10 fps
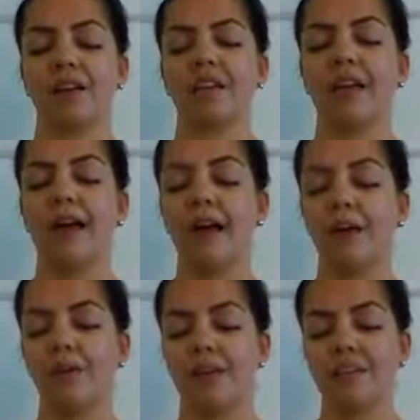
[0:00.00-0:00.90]

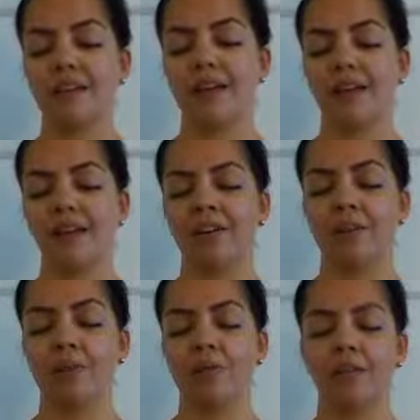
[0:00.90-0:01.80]
allow this
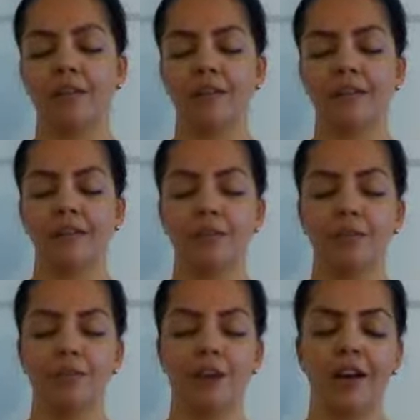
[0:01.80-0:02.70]
anchor point of
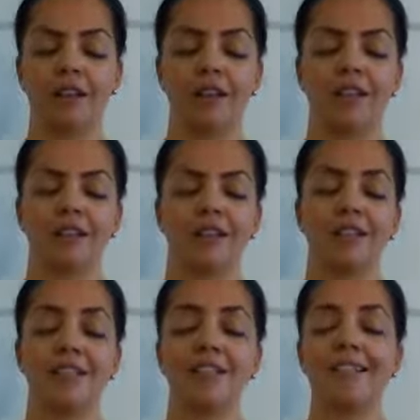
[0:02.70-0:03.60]
your breath
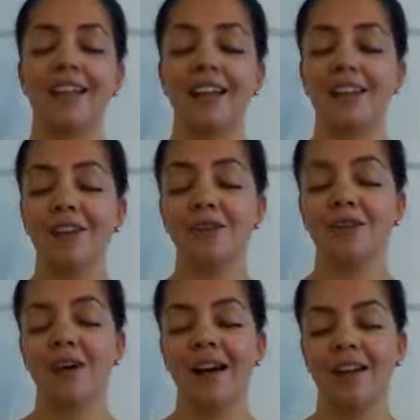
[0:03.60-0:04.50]
to steady
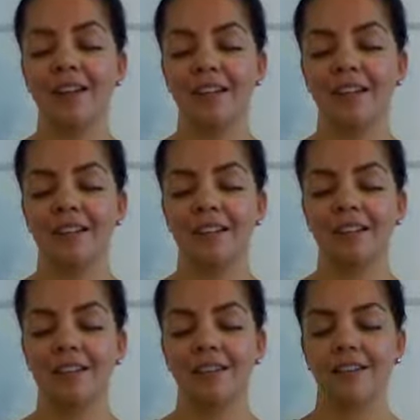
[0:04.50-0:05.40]
your mind
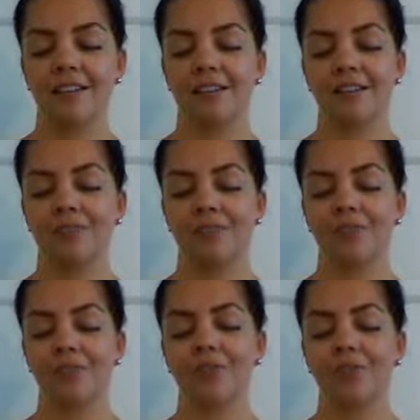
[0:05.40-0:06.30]

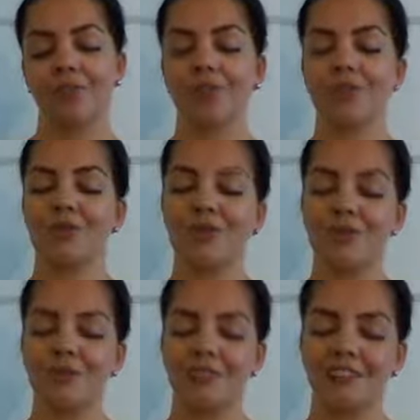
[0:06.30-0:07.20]
when the
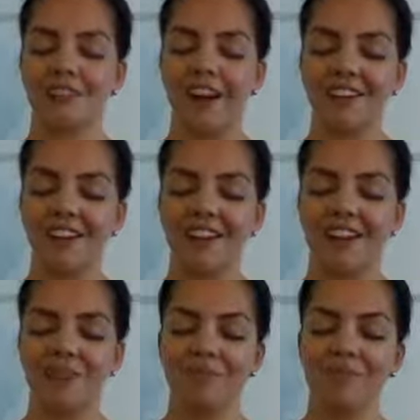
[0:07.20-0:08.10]
storm of thoughts
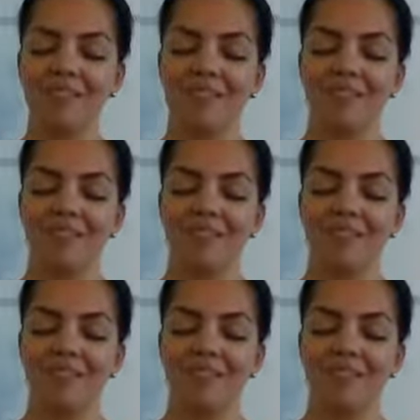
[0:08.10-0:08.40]
comes.